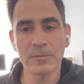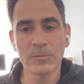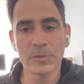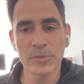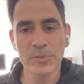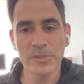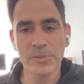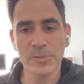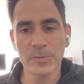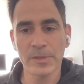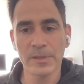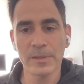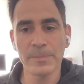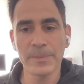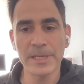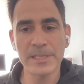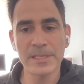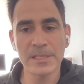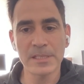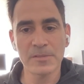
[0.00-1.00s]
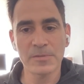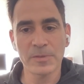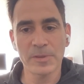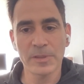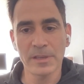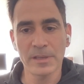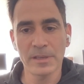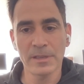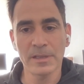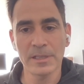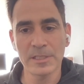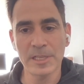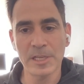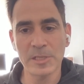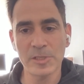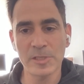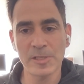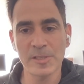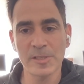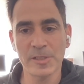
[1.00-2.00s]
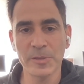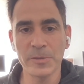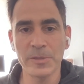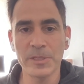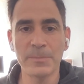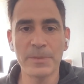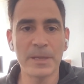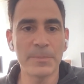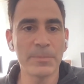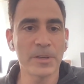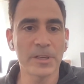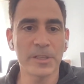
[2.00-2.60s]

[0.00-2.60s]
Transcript: which was sort of the basis for the Attention is All You Need paper.